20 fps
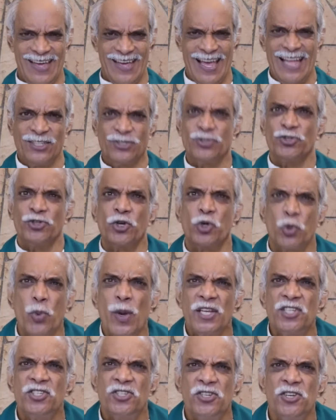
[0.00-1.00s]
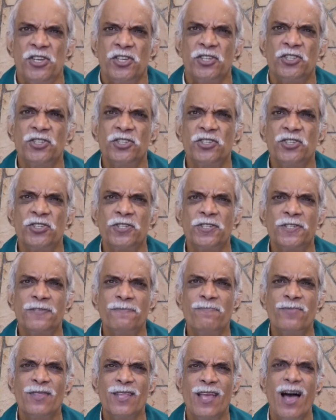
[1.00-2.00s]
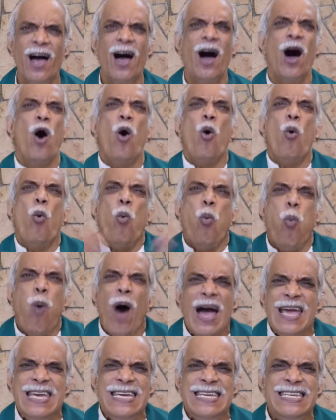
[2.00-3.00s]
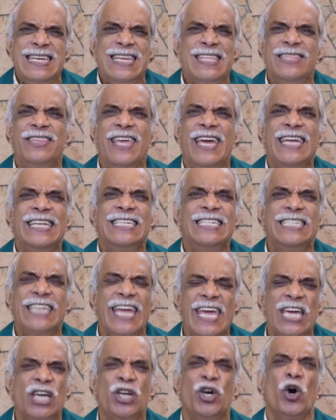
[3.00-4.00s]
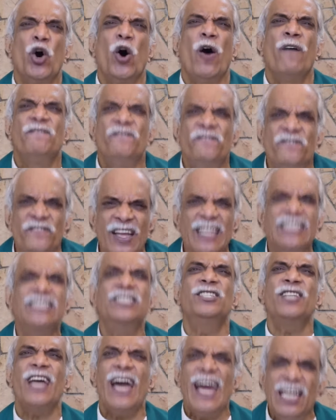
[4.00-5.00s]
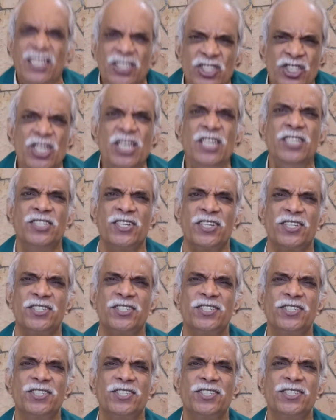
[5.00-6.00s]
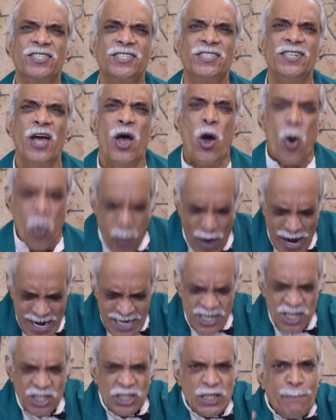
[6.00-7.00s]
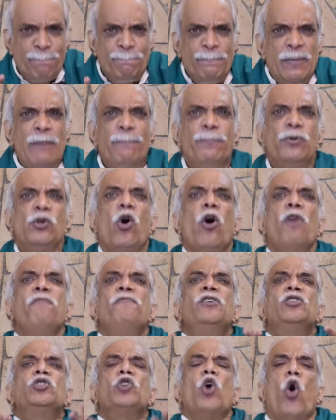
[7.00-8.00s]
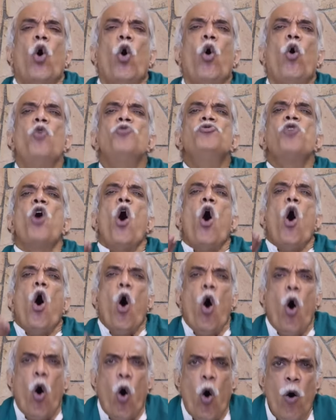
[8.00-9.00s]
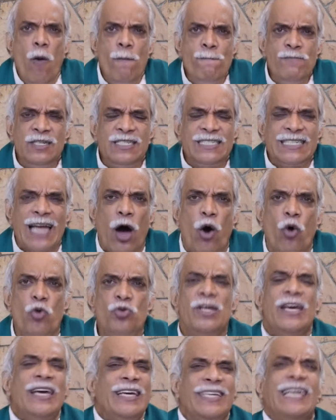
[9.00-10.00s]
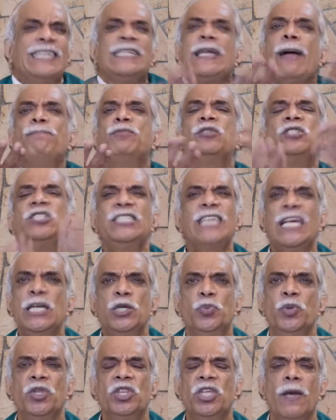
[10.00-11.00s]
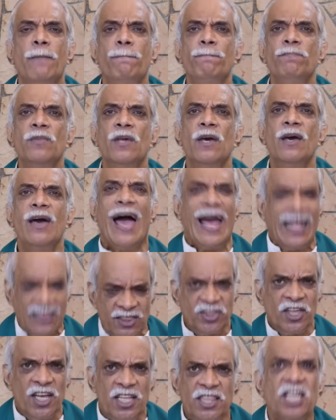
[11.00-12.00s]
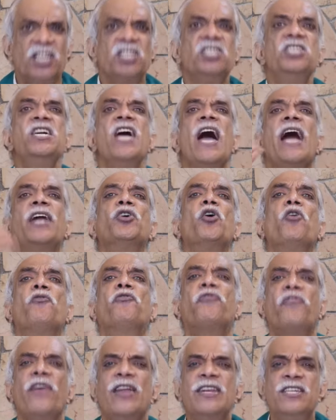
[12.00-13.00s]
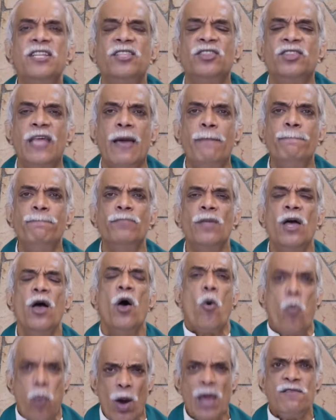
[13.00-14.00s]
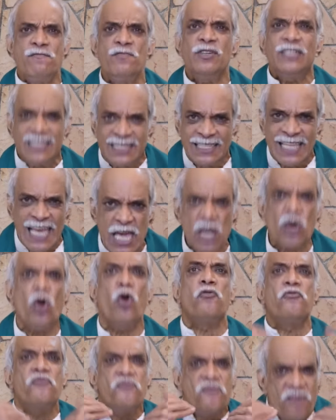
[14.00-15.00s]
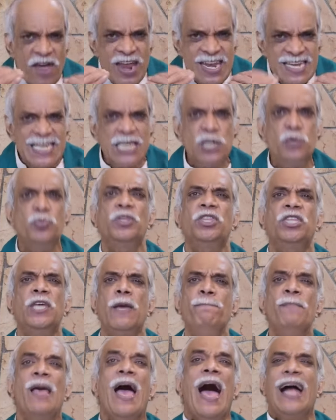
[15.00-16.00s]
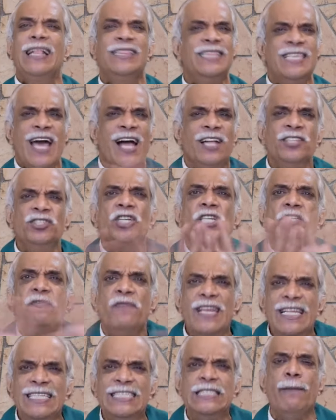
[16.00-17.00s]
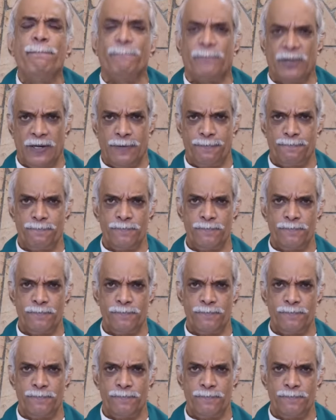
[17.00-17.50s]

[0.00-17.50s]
And so the question is, why did they take offense at Jesus? Why did the people of his own hometown get upset with him and think that he had offended them? Why were they offended with him? And the answer is very simple.